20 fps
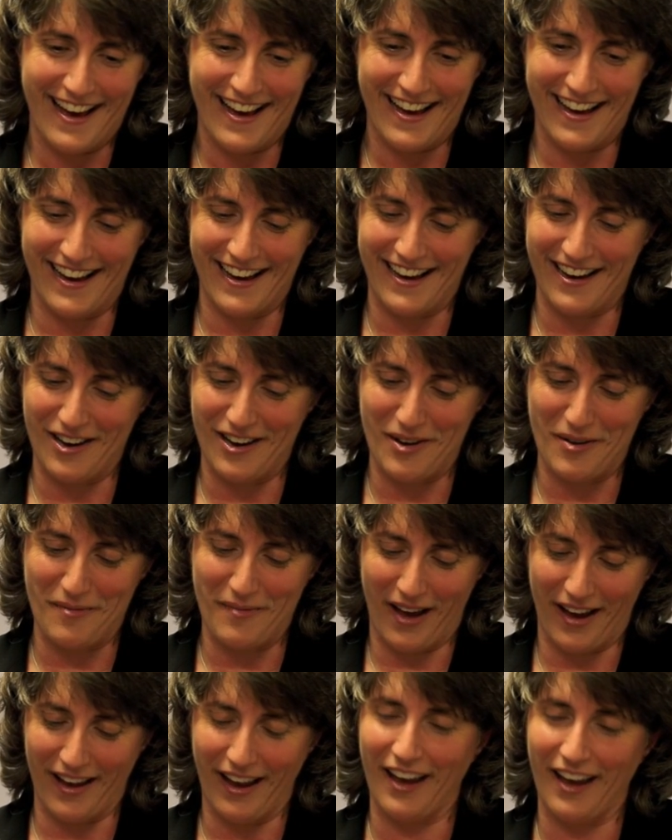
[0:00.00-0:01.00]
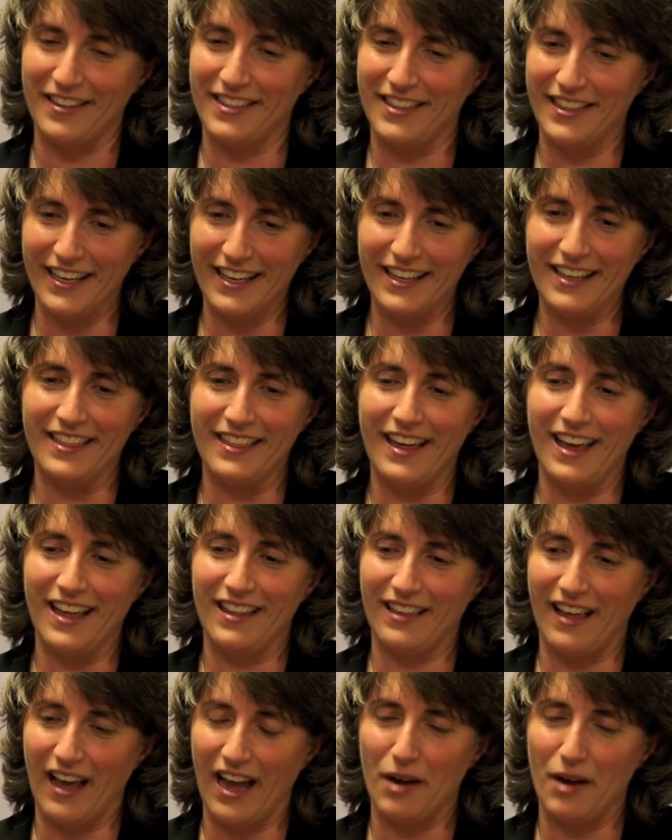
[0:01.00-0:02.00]
I think
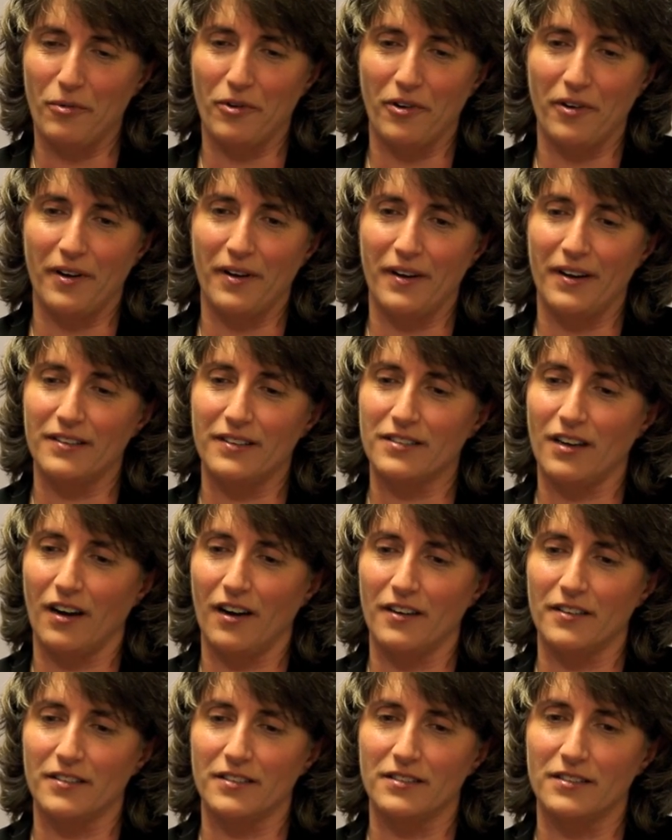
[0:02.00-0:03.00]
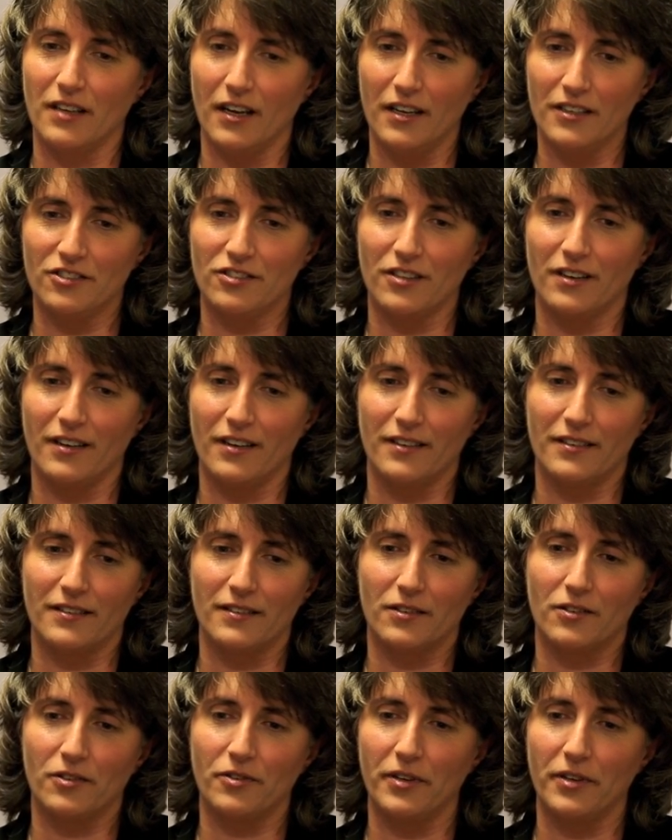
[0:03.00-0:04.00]
that libraries are such
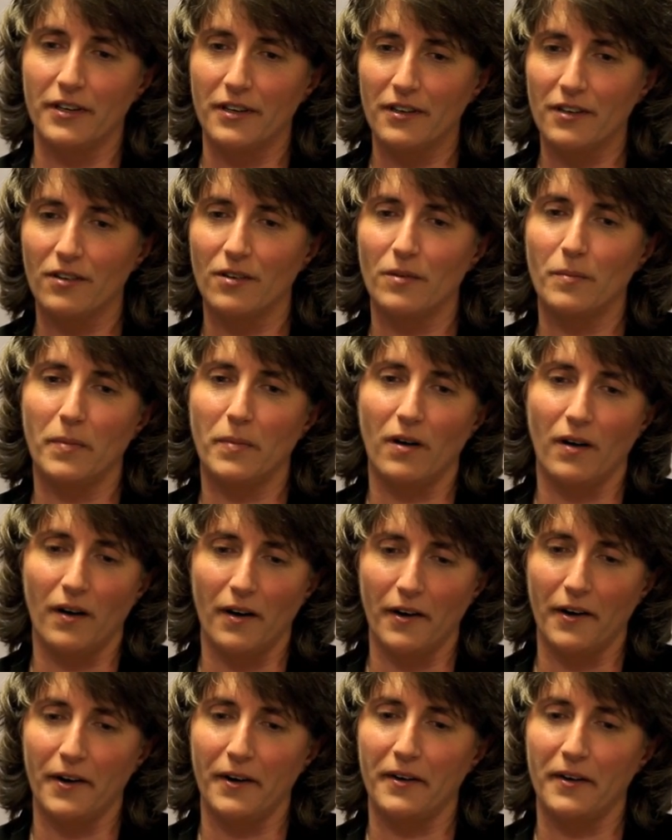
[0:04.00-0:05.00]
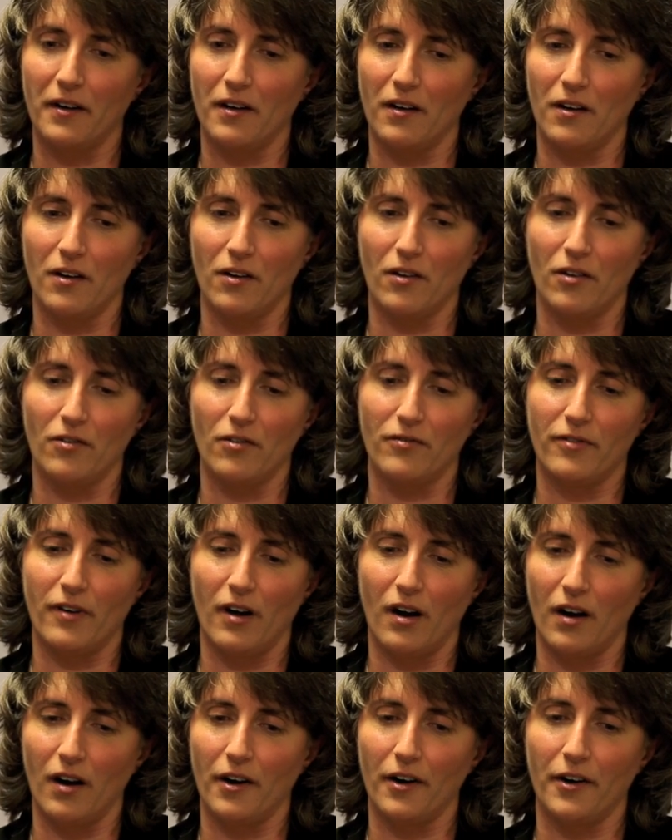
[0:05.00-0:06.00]
a critical part of
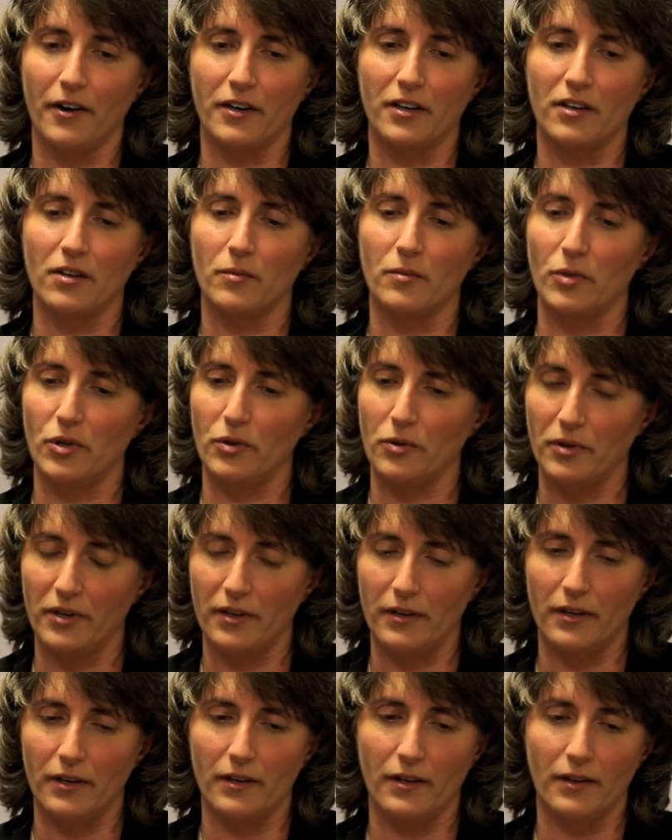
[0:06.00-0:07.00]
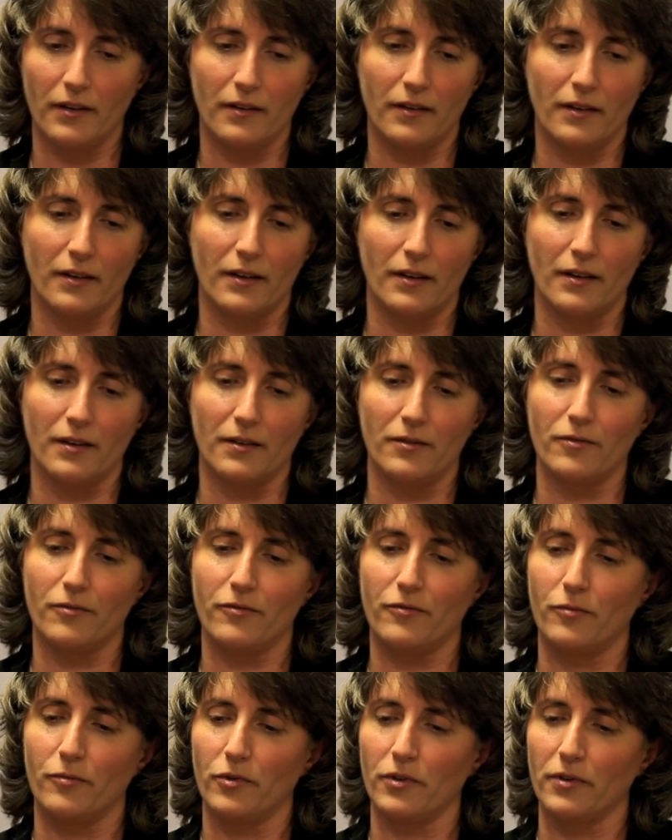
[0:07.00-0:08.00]
our community and
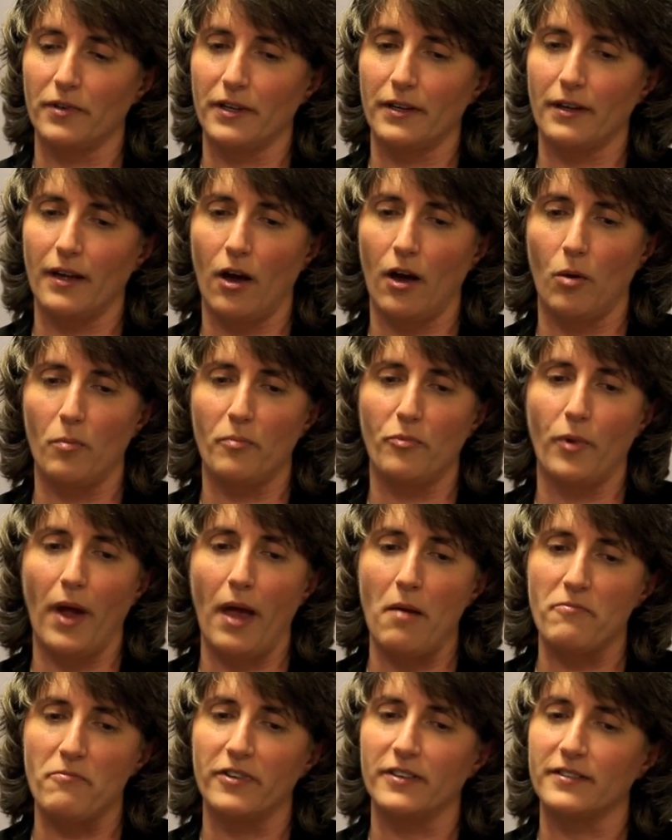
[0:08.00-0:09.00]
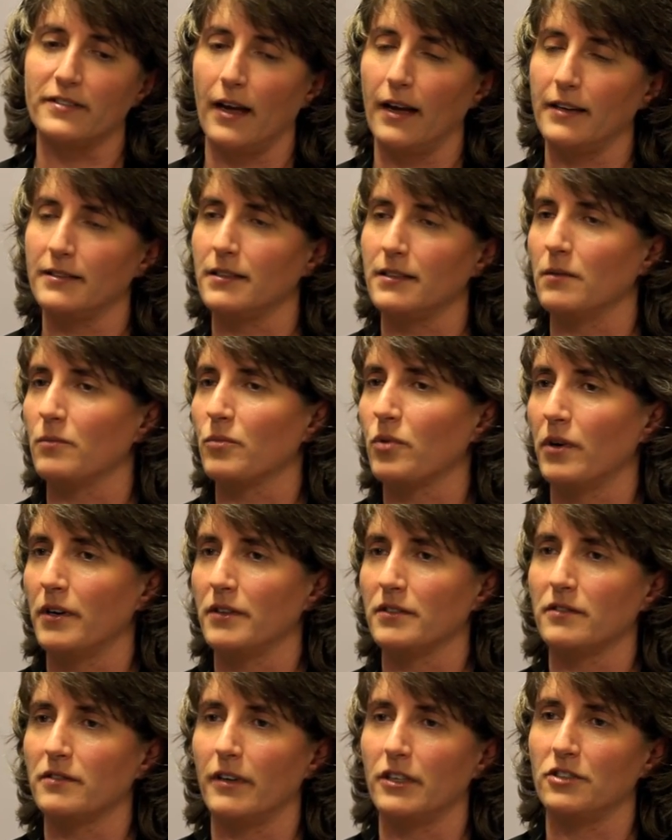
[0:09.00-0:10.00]
really help emphasize the
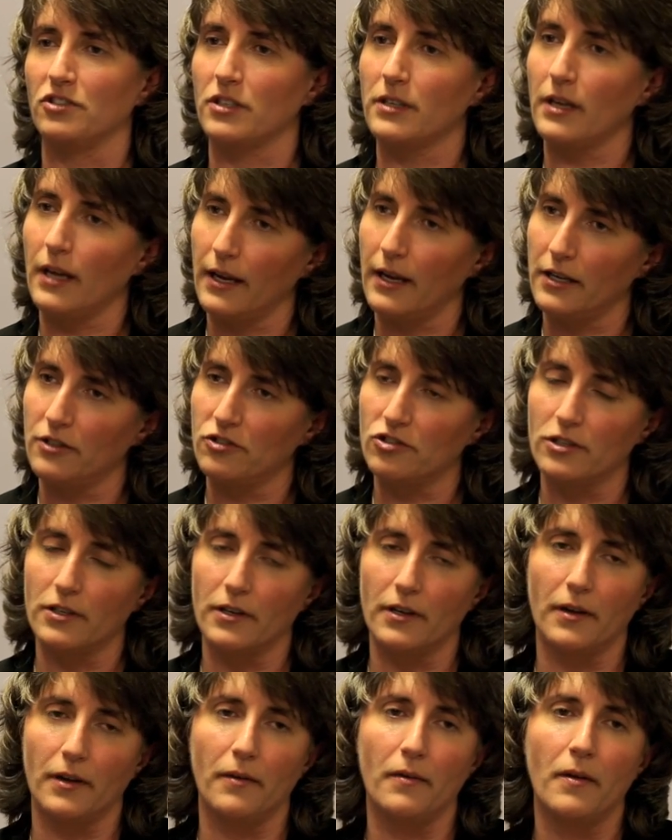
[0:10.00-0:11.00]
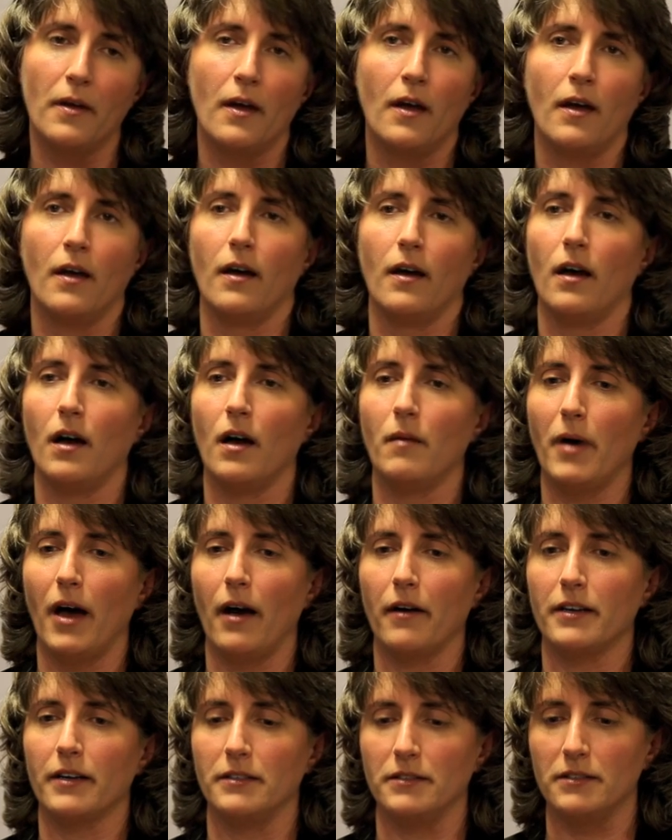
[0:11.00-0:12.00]
importance of education,
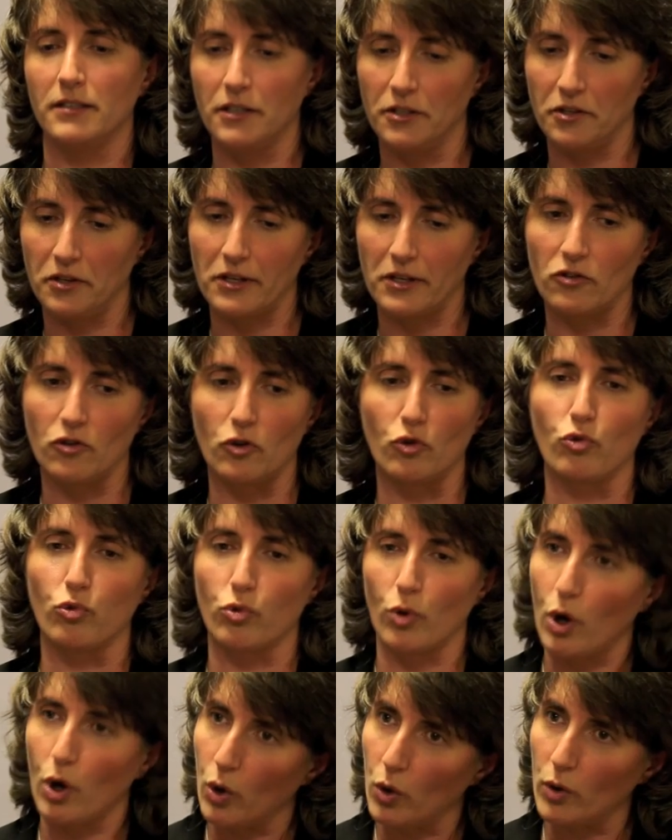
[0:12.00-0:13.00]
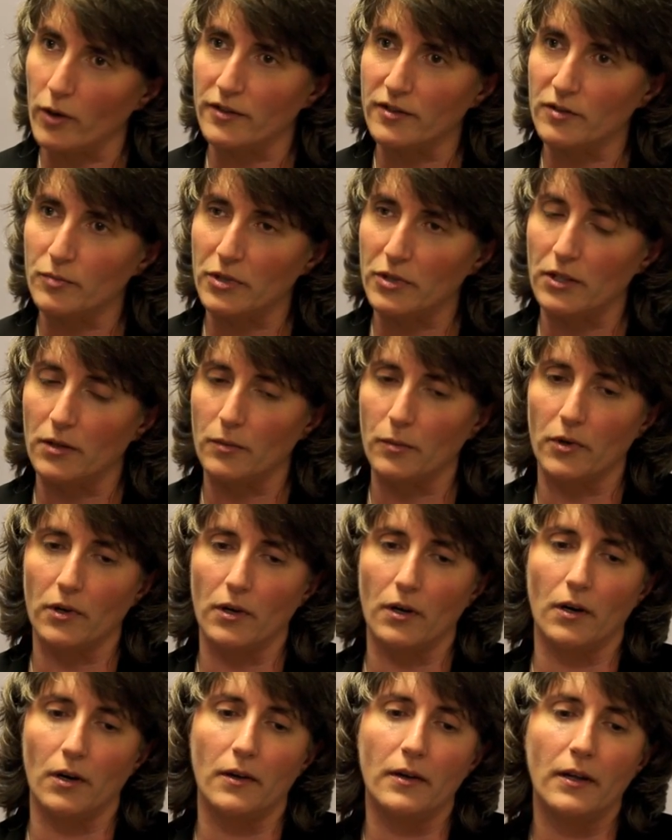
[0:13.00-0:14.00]
about continuing to grow as
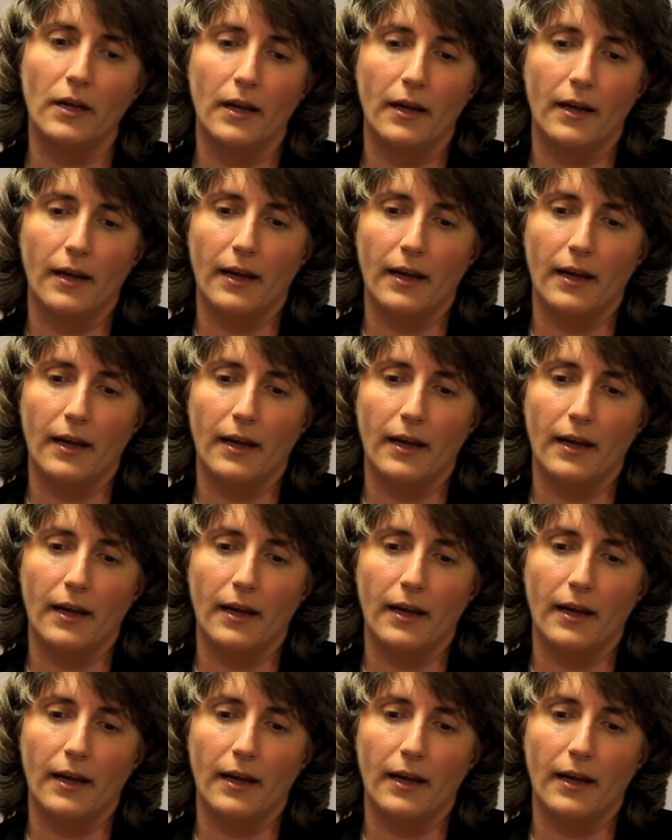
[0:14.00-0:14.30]
people,